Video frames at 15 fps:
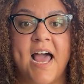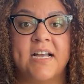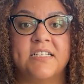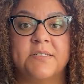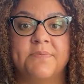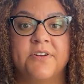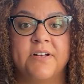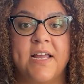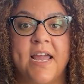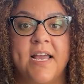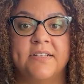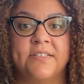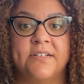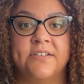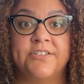expert
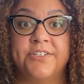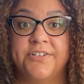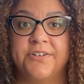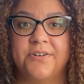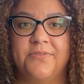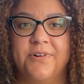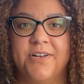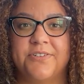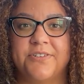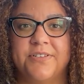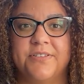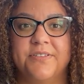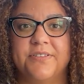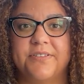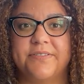answers to your
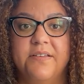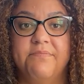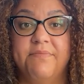questions.